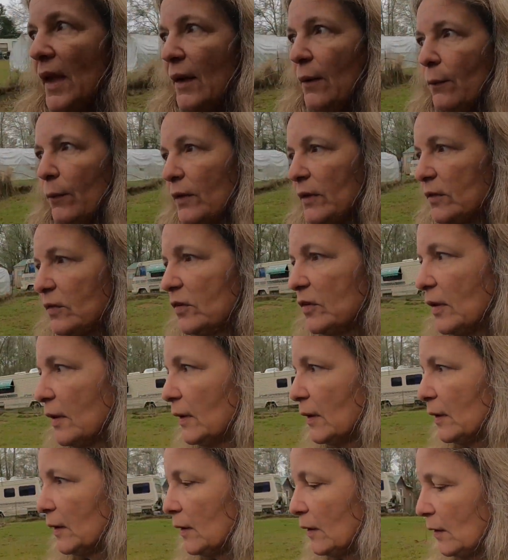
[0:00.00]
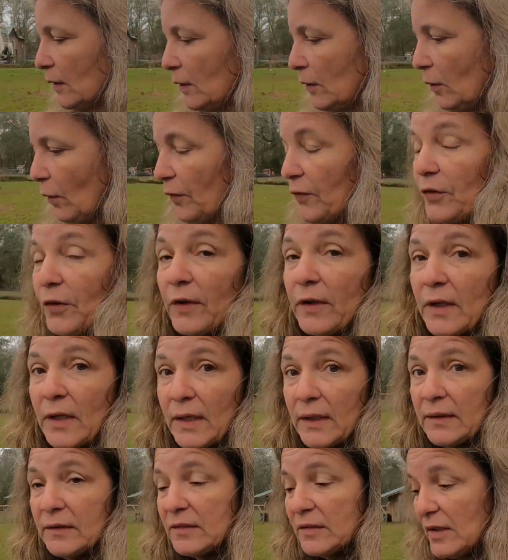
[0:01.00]
it was, or during the
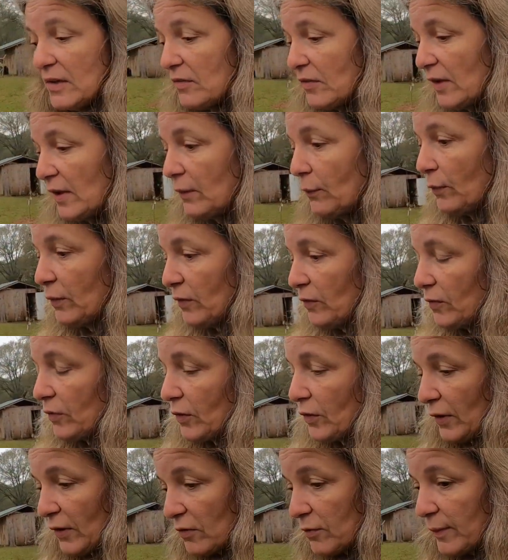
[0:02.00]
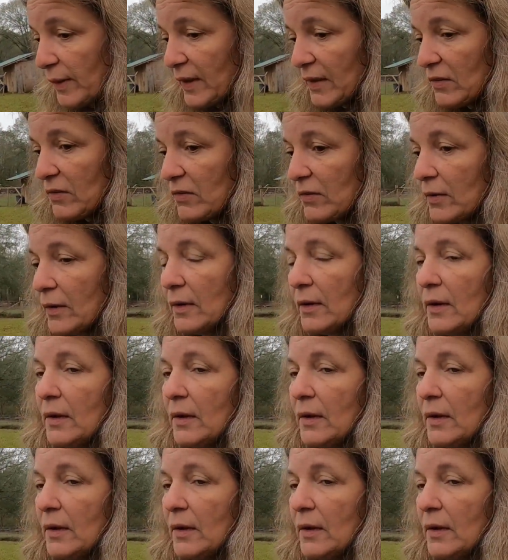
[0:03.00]
hunting season, it was Christmas.